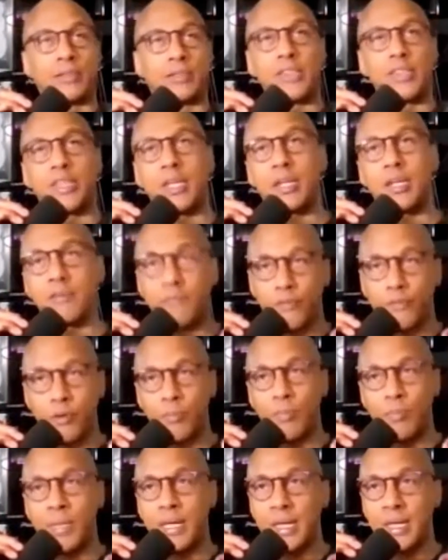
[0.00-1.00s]
only thing
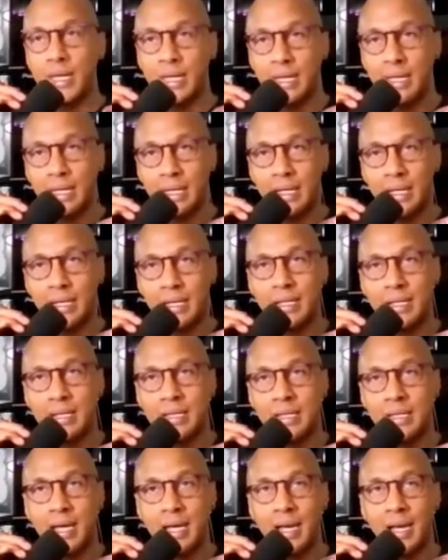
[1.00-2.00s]
for me
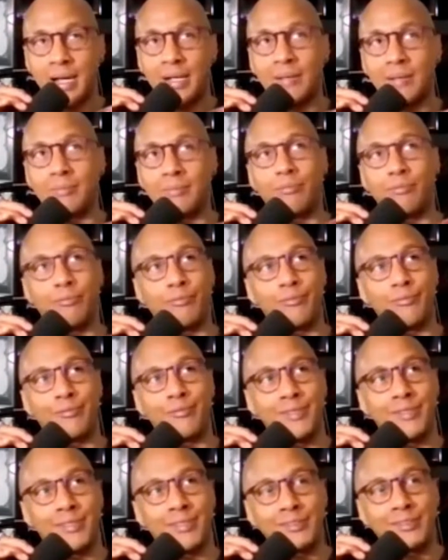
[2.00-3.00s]
that I'm
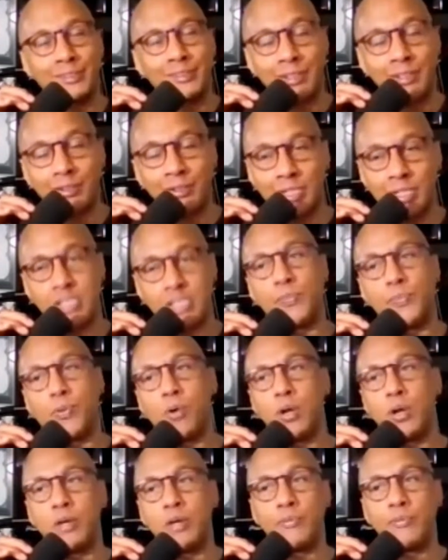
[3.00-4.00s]
a little
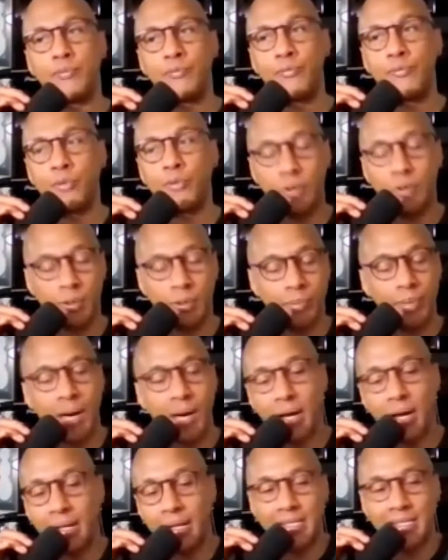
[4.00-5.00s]
disappointed
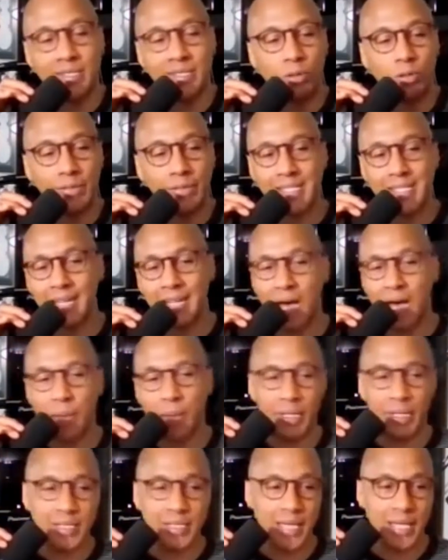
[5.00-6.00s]
about, and it's only
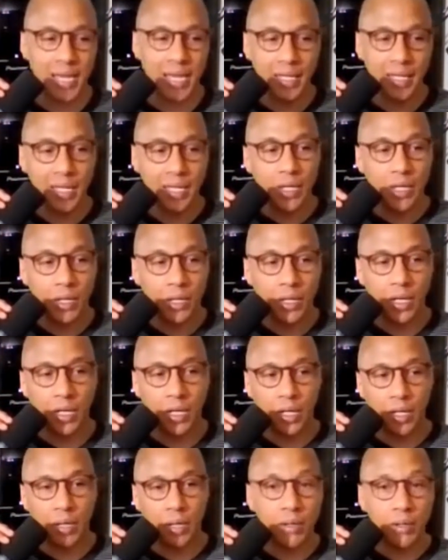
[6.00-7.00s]
timing, is that
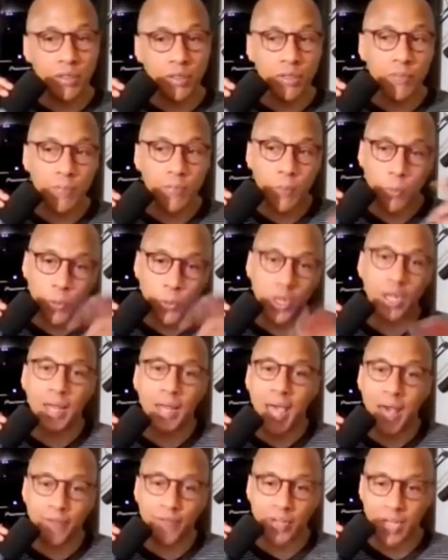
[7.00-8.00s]
we're
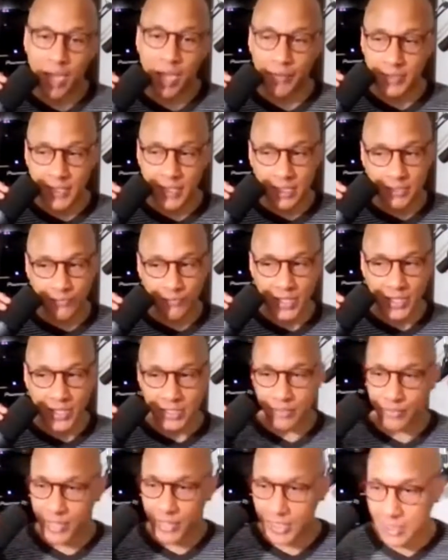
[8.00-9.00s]
gonna have a conversation
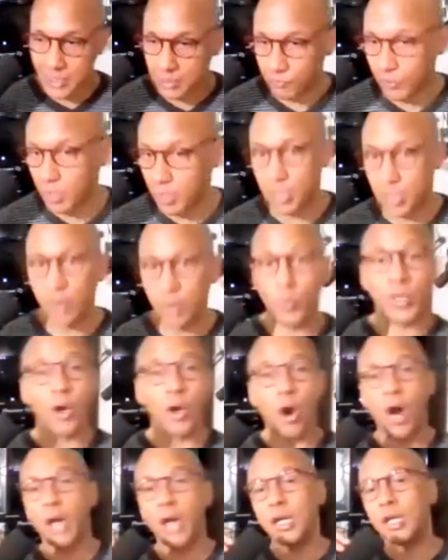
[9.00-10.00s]
face to face.
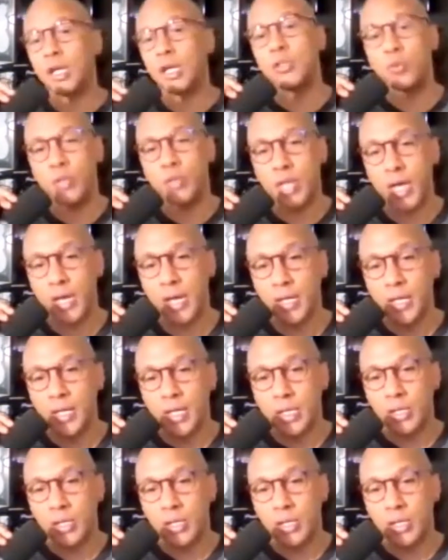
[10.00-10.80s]
We are gonna do that.